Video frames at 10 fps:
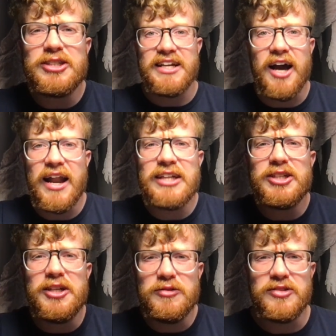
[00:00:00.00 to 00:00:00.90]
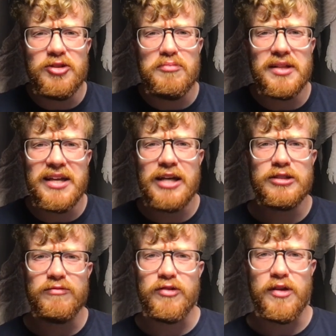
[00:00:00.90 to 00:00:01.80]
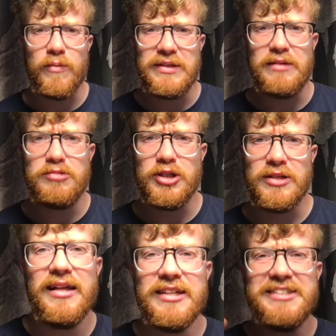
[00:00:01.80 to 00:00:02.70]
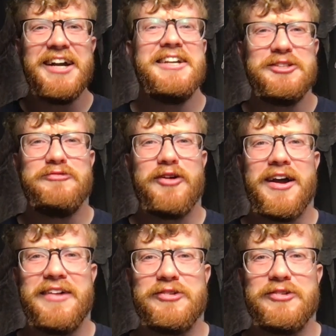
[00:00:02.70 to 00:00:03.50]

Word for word: God actually uses humiliation for their redemption. Let's not get too far ahead of